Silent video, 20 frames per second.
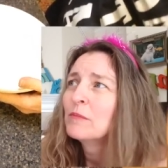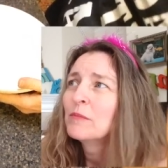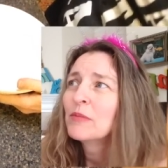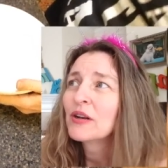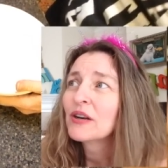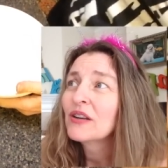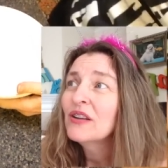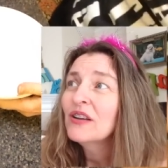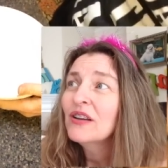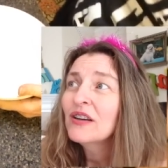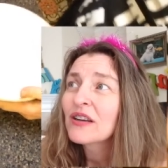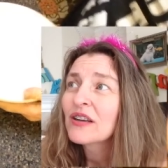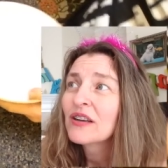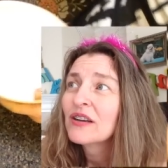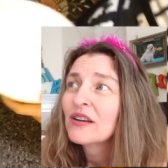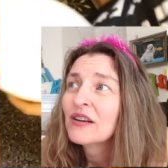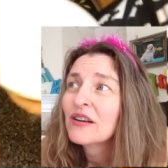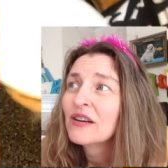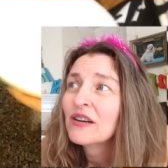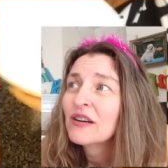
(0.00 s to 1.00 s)
But look,
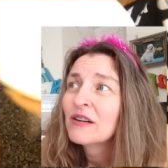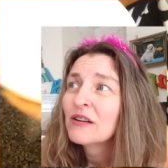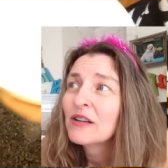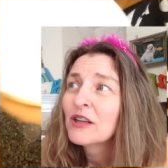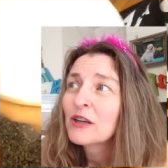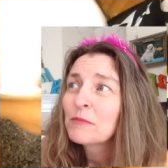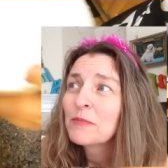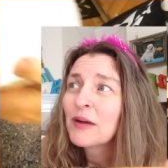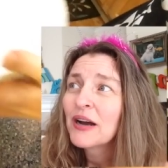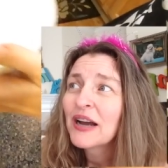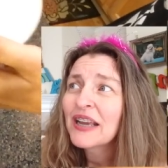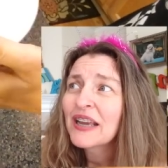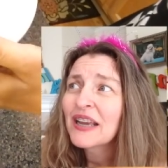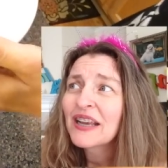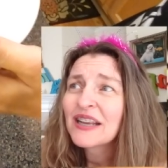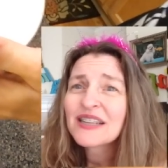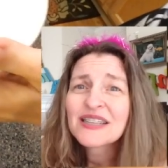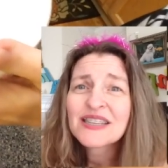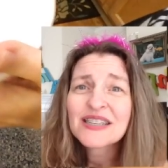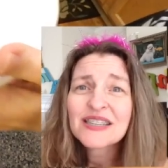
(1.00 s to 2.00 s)
look, Mike,
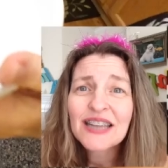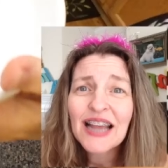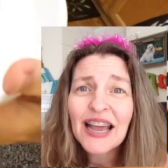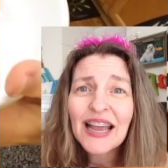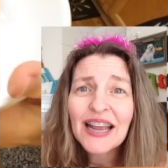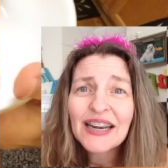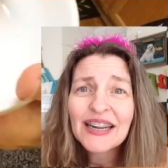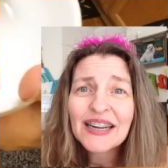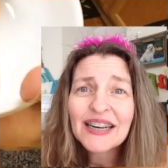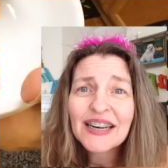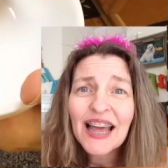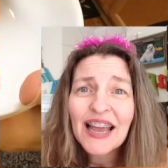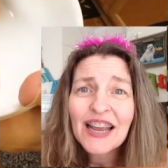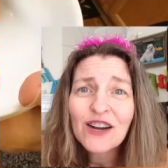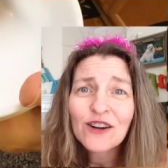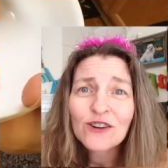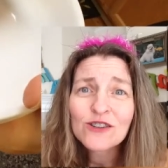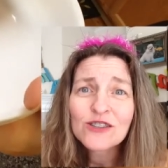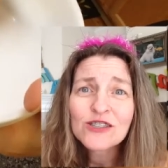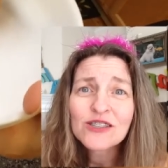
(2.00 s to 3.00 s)
it stayed in
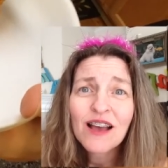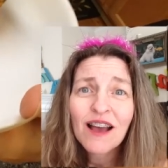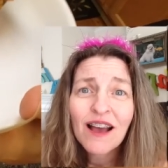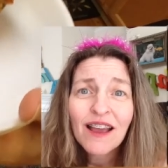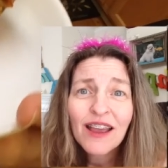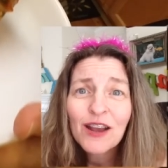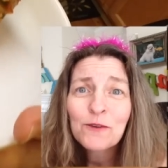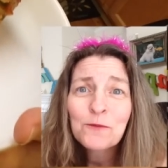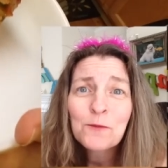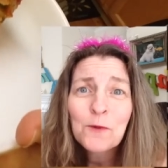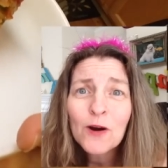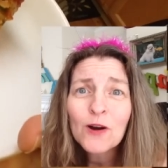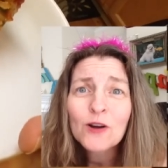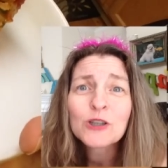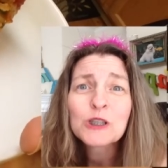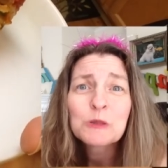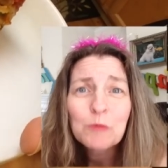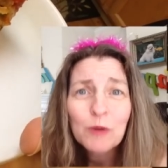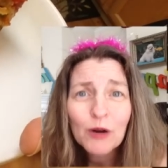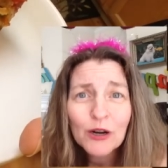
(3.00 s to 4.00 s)
layers. It
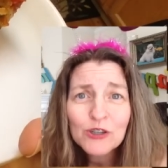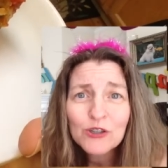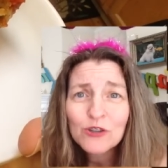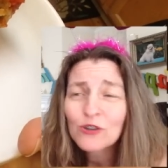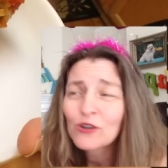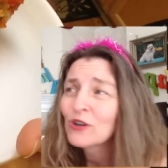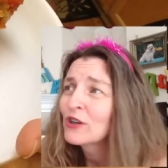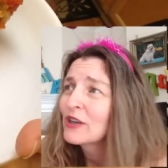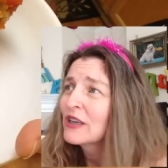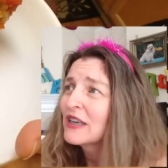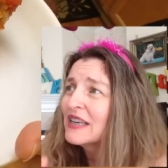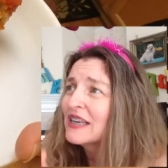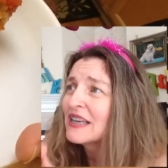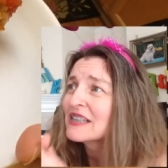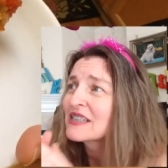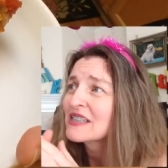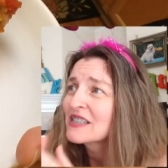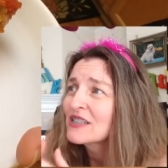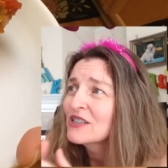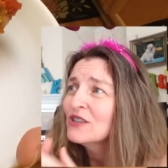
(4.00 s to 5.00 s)
works. Pressure cooking,
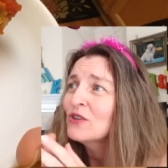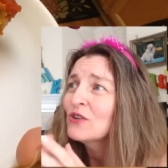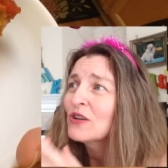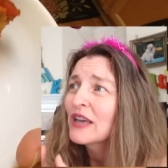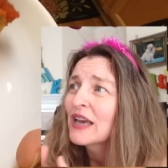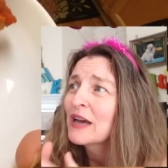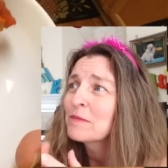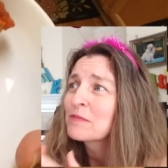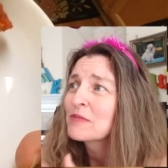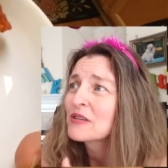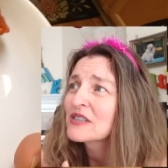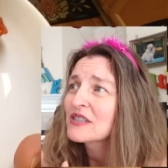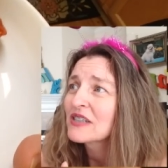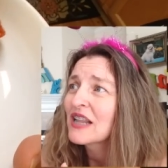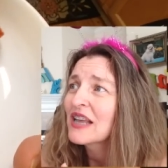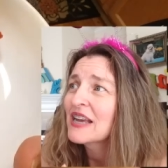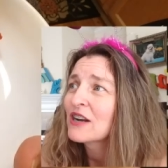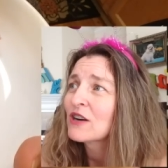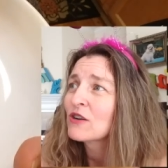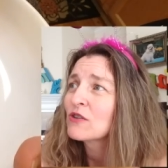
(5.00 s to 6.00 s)
it still kept its
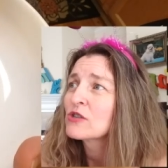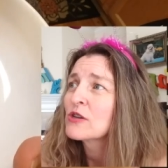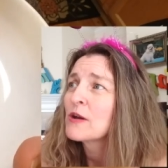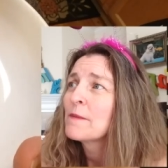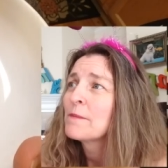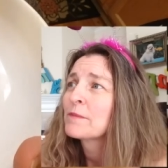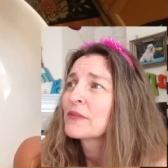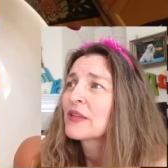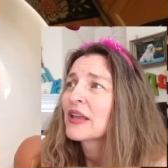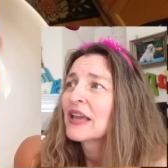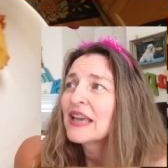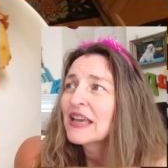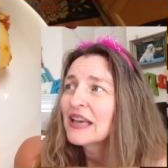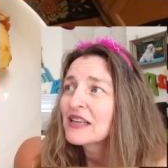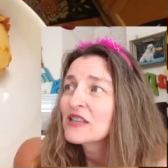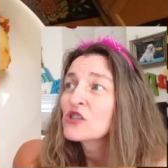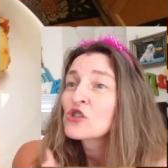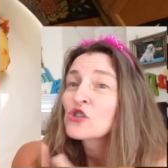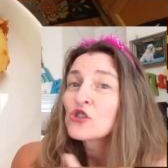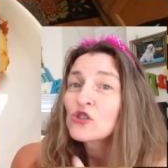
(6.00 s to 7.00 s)
layers
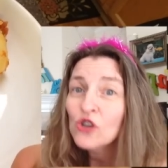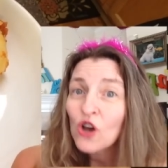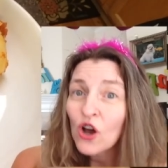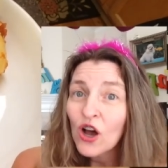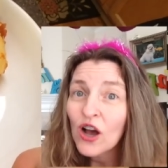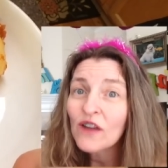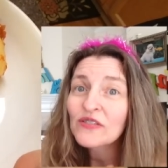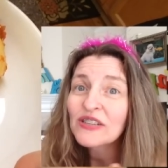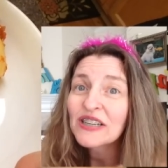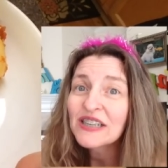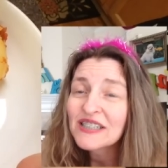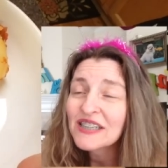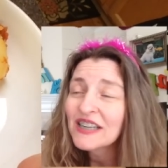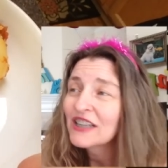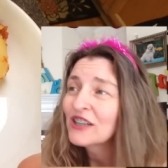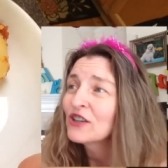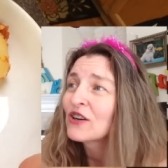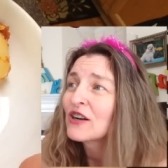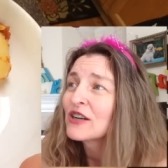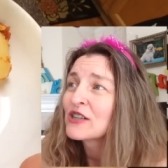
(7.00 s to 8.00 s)
as soft and
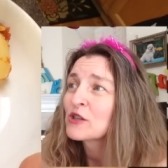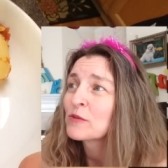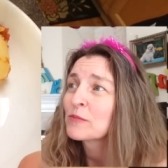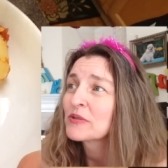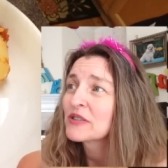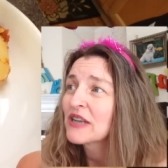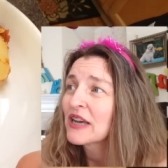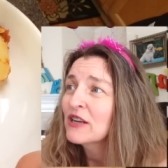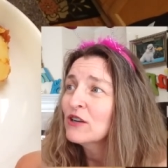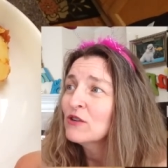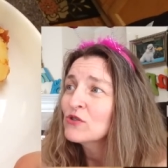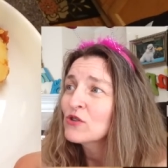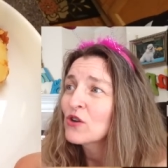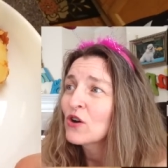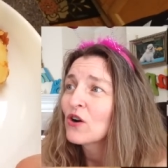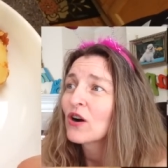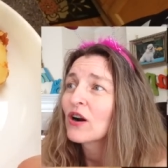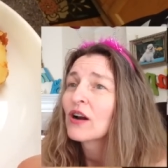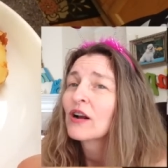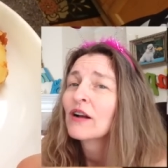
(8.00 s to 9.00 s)
tender as the potatoes
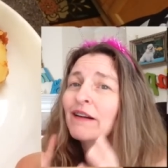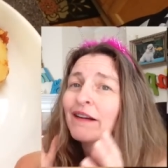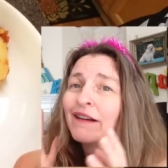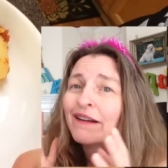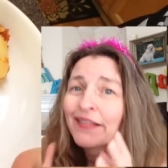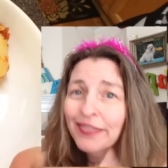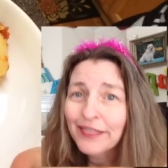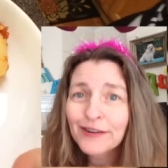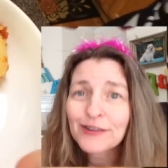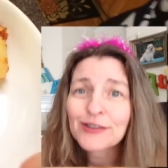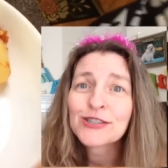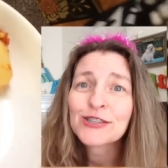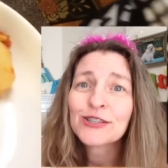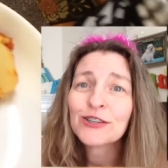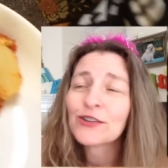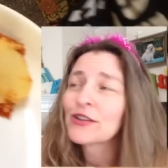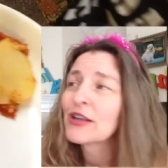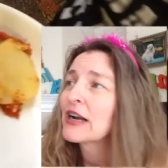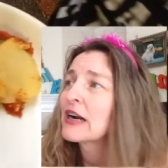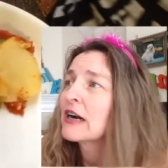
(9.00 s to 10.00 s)
are, they're
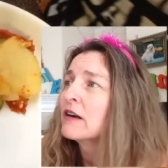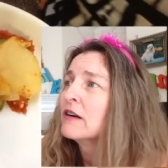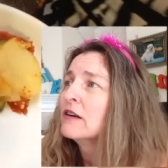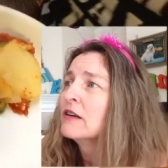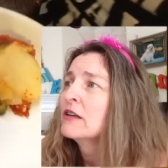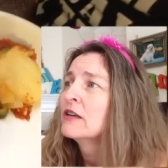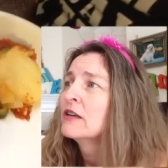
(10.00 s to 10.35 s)
still there.